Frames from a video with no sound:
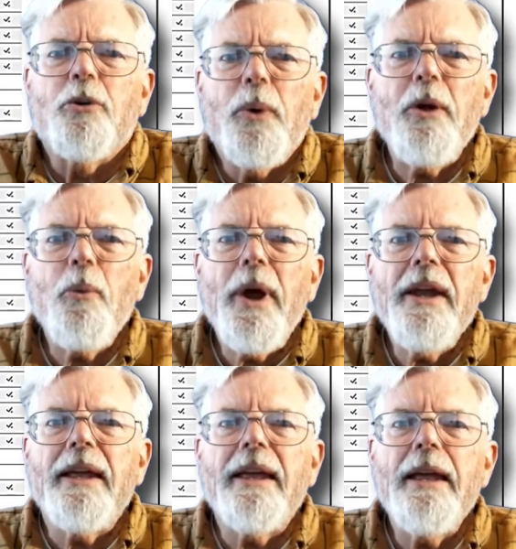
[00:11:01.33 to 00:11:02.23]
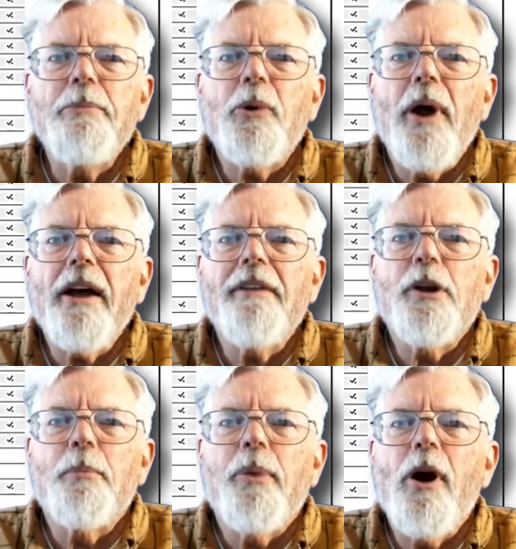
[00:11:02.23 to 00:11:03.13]
great way to keep track
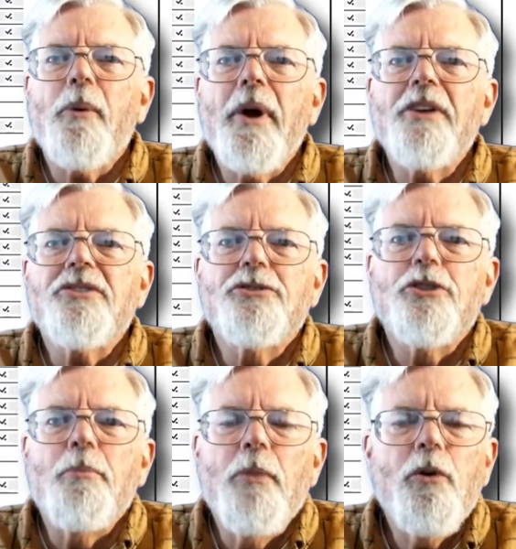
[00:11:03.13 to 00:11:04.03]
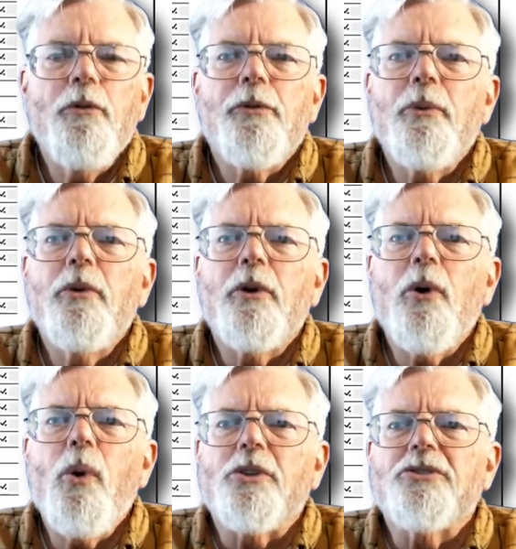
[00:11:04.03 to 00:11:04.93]
of your progress as you move through the
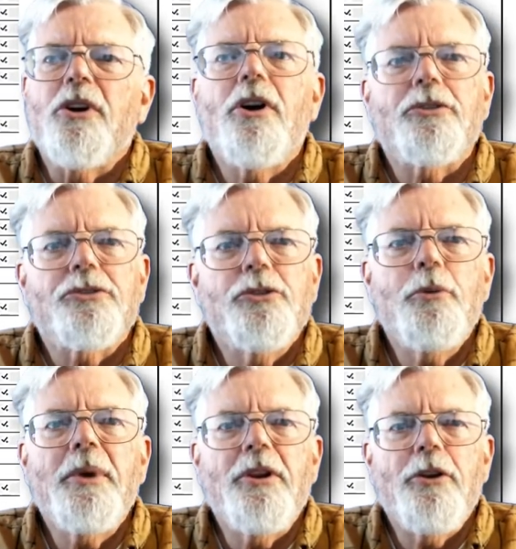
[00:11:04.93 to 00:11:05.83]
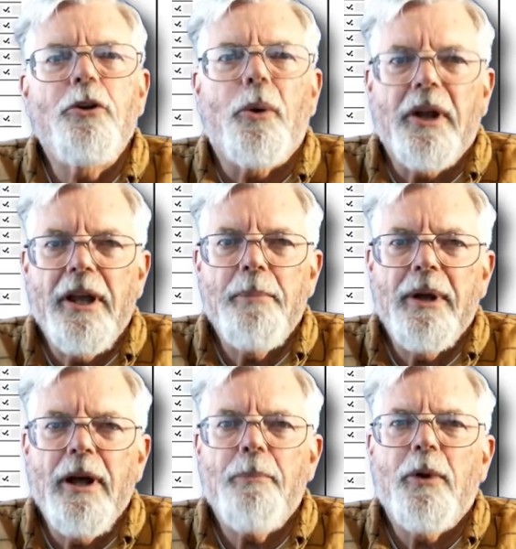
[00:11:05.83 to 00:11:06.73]
course, assuming that you are
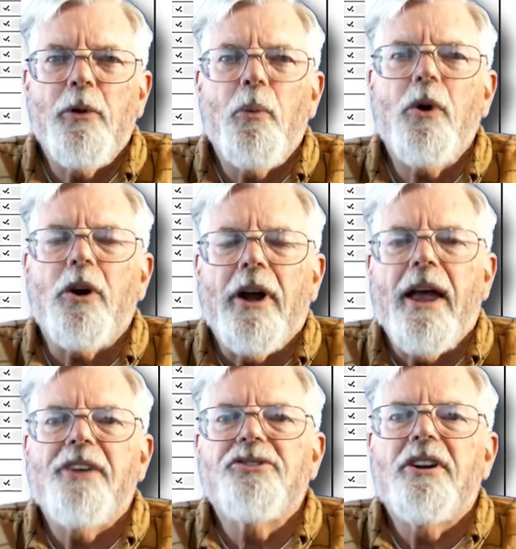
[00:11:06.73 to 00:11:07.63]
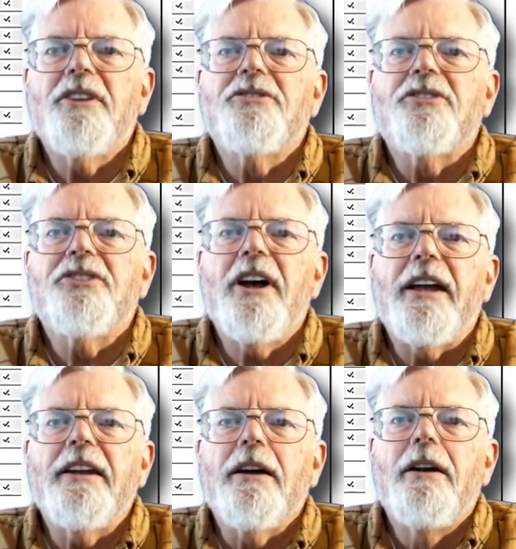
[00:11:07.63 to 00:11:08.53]
keeping up with the work as it is
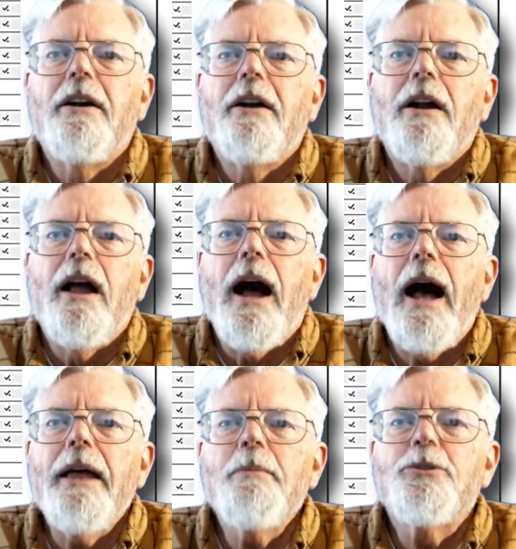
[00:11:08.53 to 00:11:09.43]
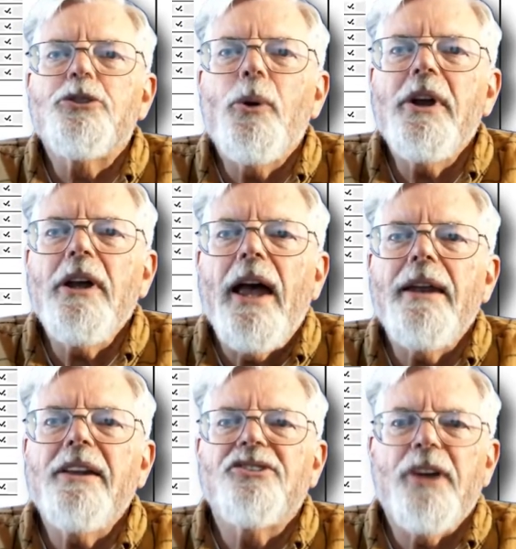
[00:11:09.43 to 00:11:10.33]
assigned. I am showing
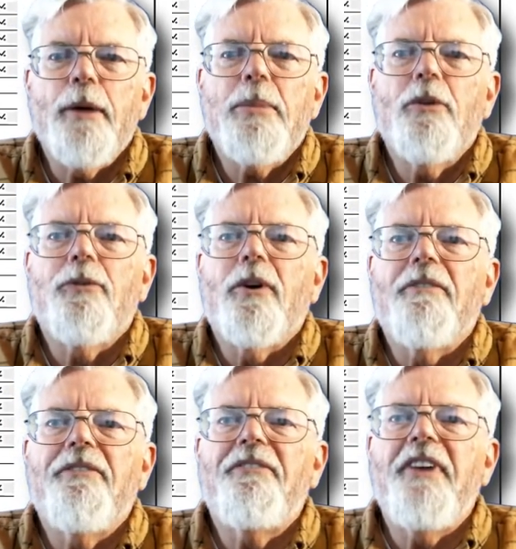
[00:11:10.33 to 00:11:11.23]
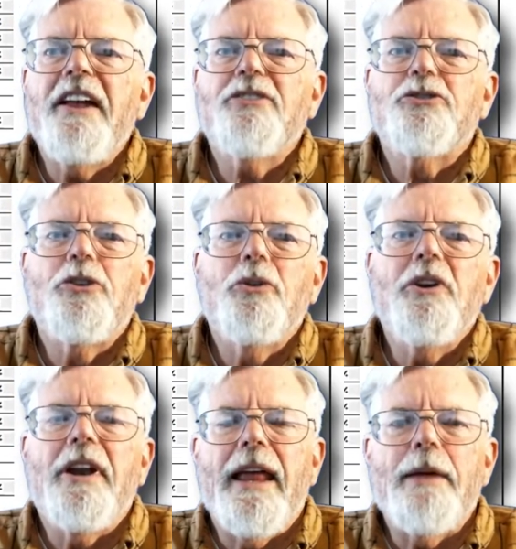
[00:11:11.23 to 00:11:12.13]
an example for a fake
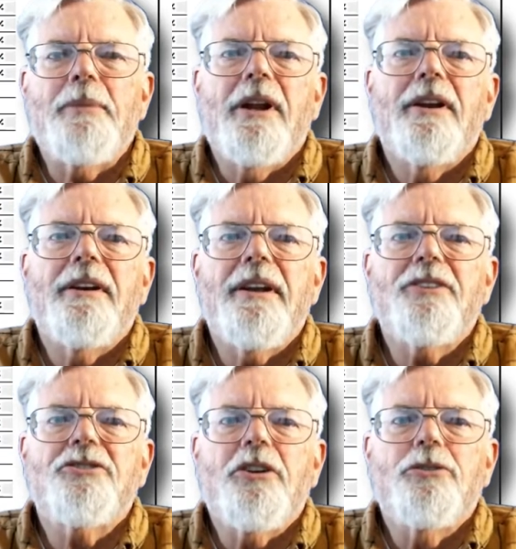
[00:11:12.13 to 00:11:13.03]
student named Test